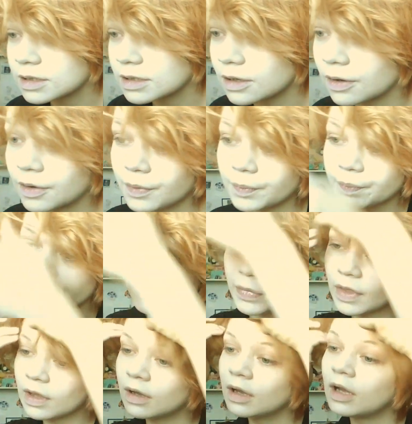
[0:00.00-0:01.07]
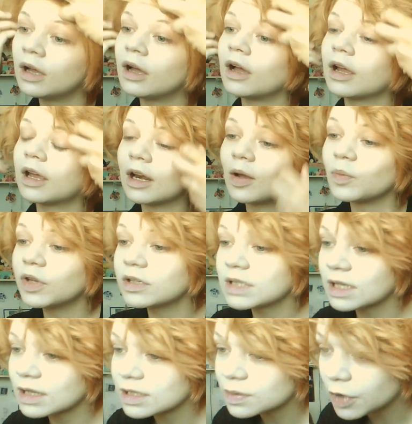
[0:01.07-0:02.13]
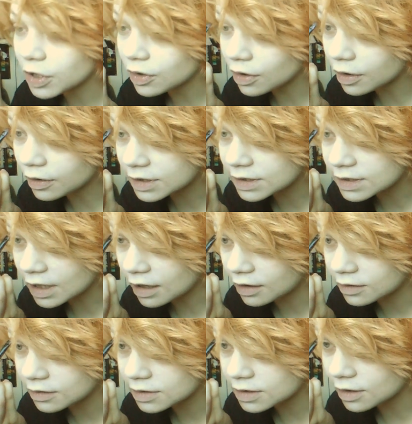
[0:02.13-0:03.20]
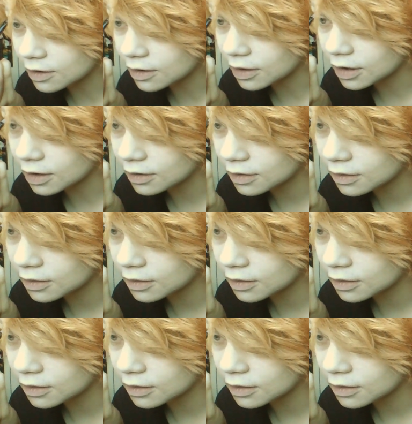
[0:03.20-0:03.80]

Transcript: So, again, I'm using this mirror on the side, sorry.